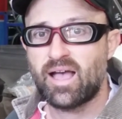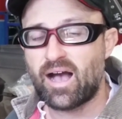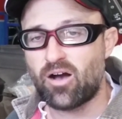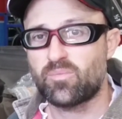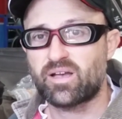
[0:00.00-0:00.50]

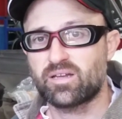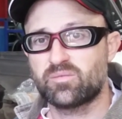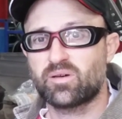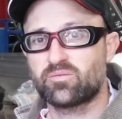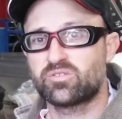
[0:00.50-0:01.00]
How am I going
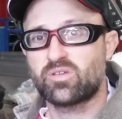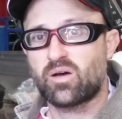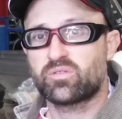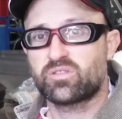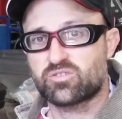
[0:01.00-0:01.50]
to be able to do
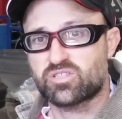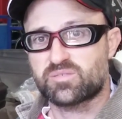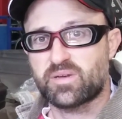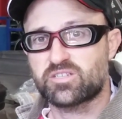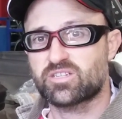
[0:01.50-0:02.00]
that with your
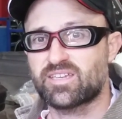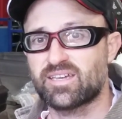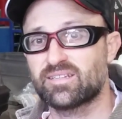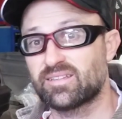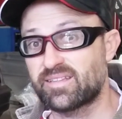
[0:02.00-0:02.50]
suspension
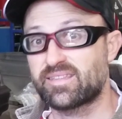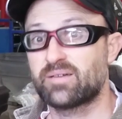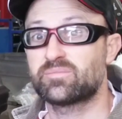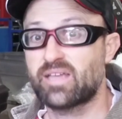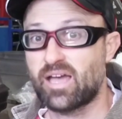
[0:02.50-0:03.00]
kit? Let
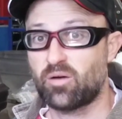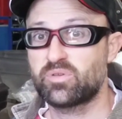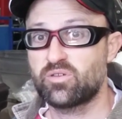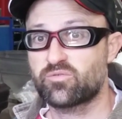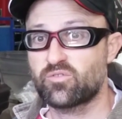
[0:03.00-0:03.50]
them
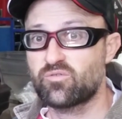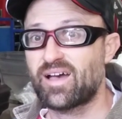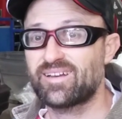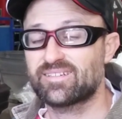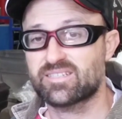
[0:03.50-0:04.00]
help you through
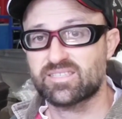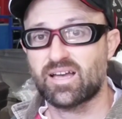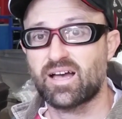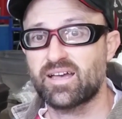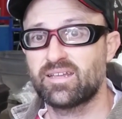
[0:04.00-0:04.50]
that and
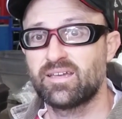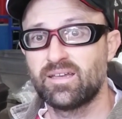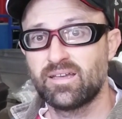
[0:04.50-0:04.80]
decide.